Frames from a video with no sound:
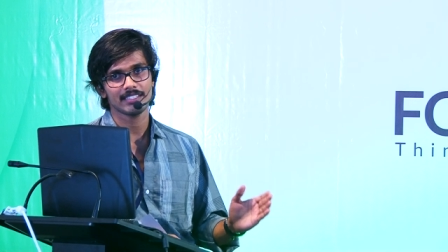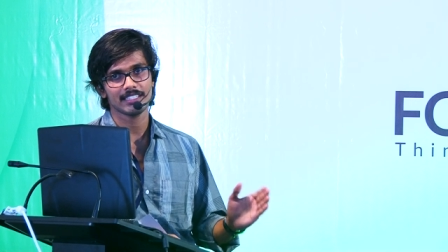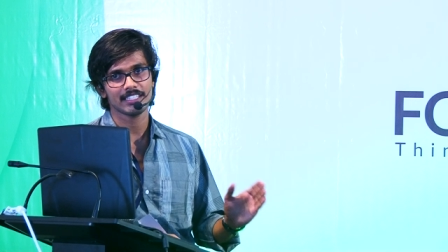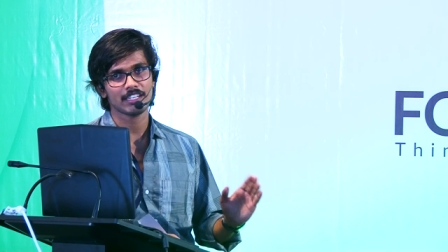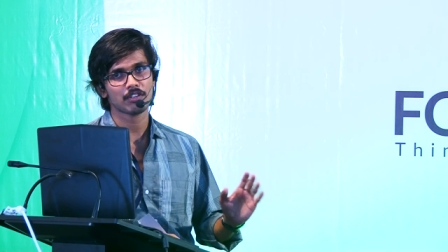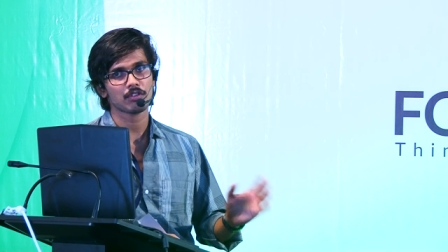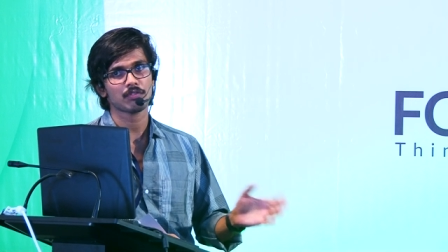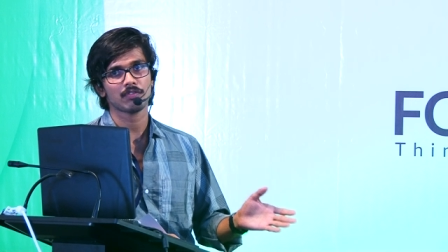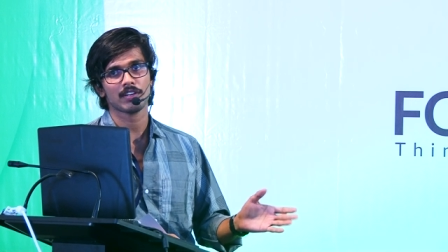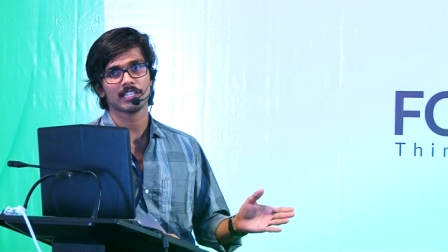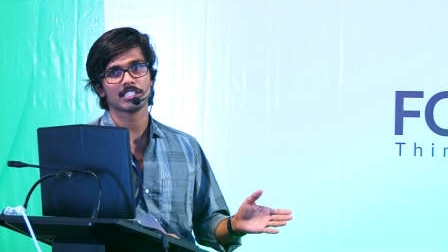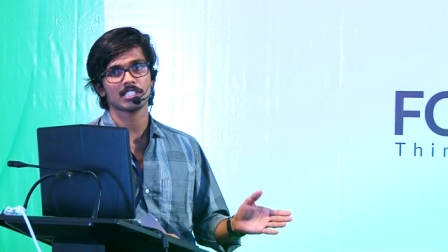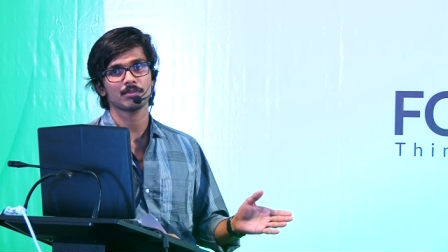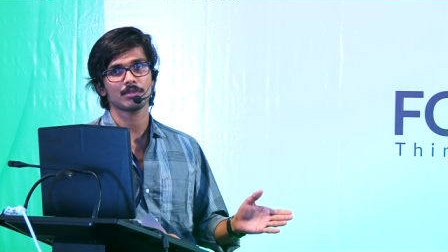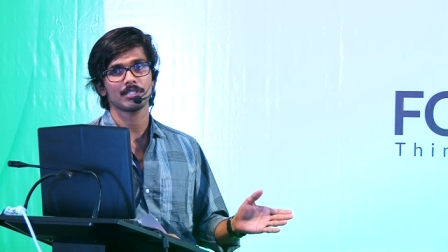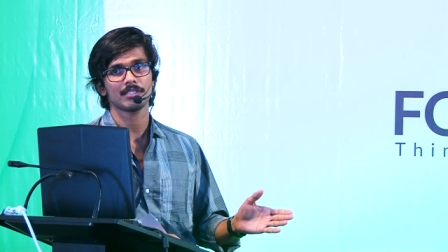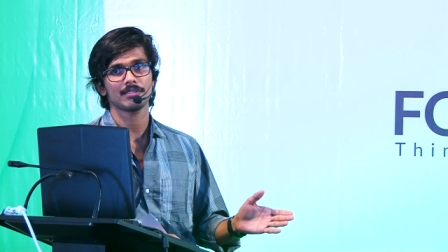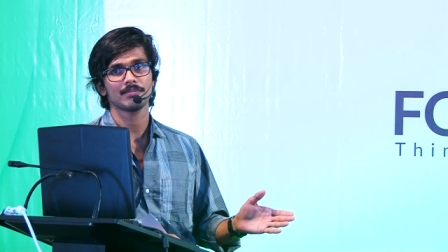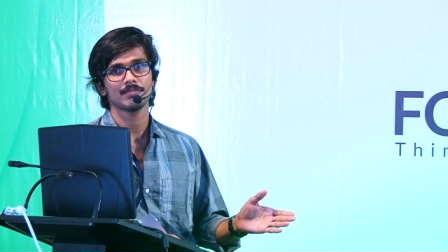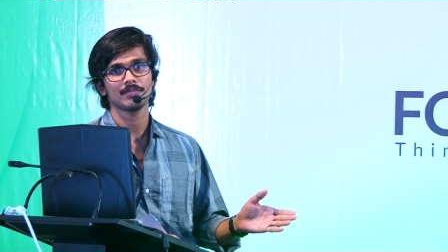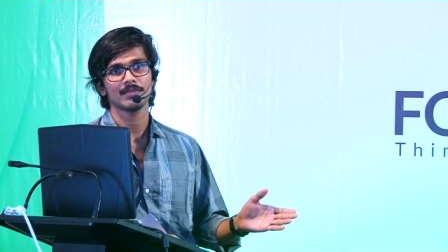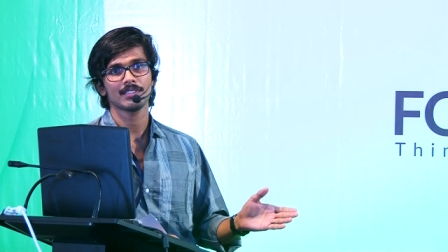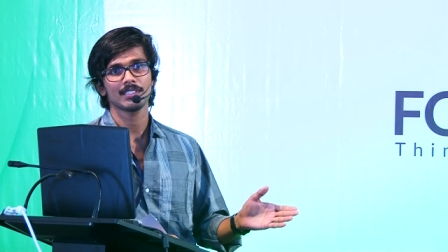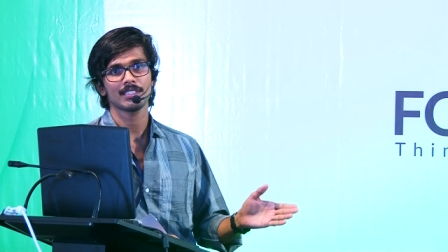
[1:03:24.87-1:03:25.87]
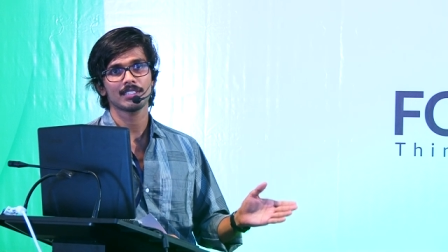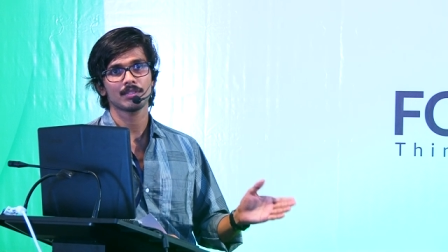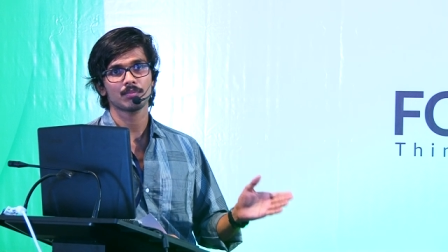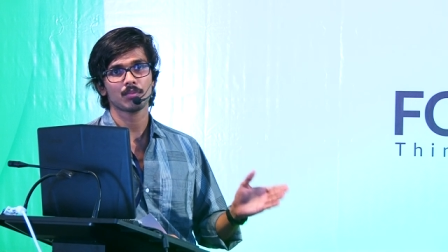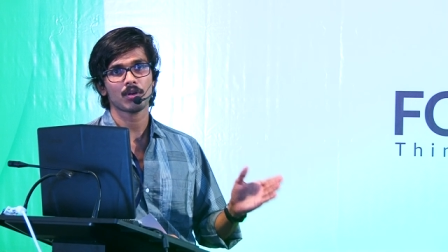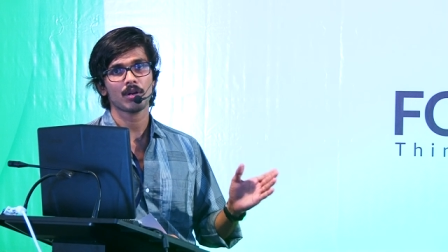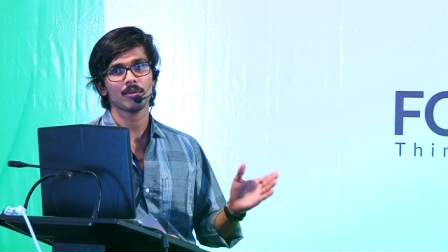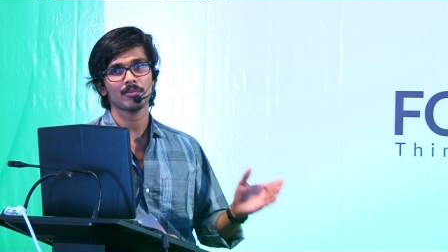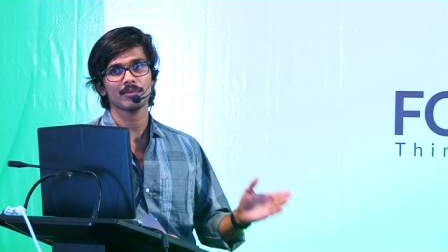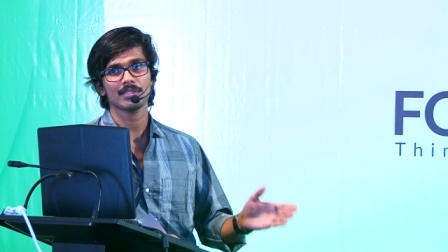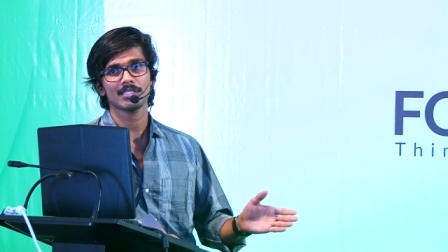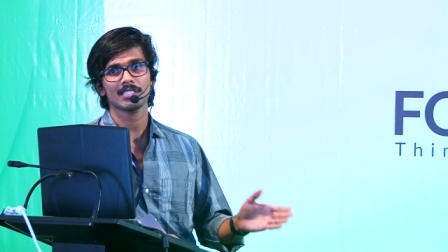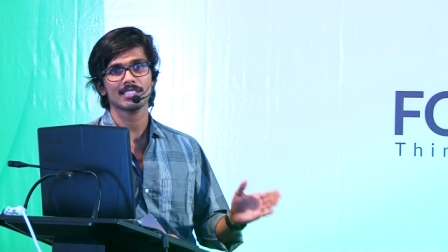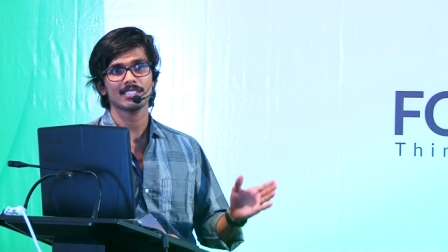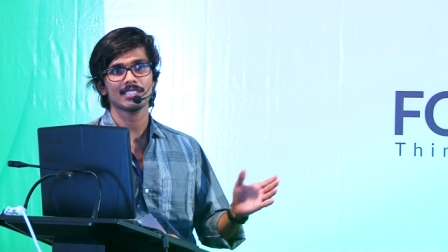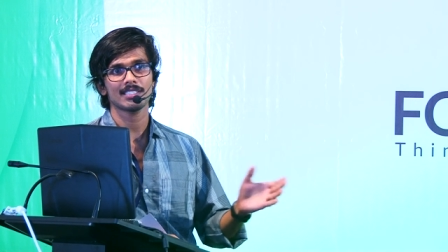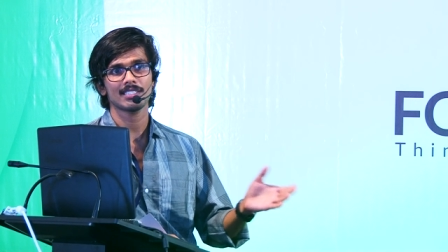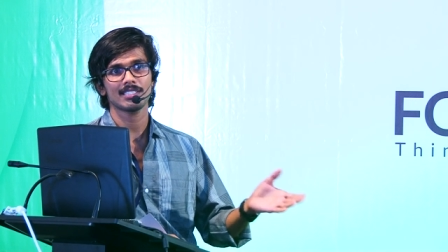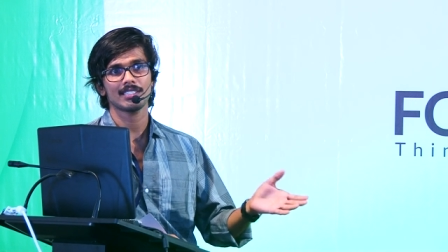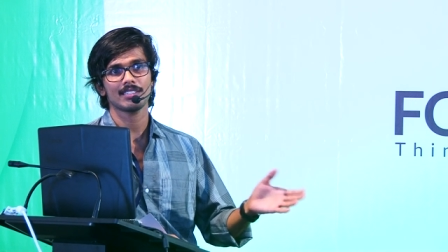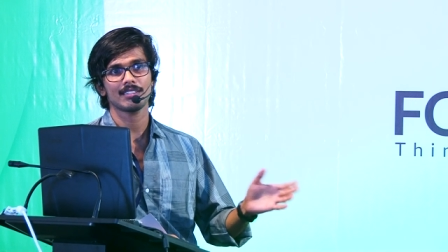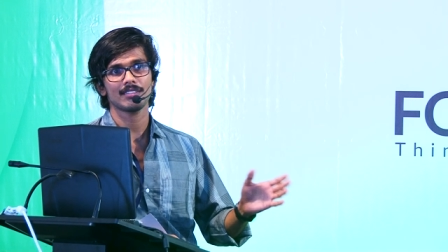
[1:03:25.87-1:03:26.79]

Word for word: never flexible. Problem is, uh,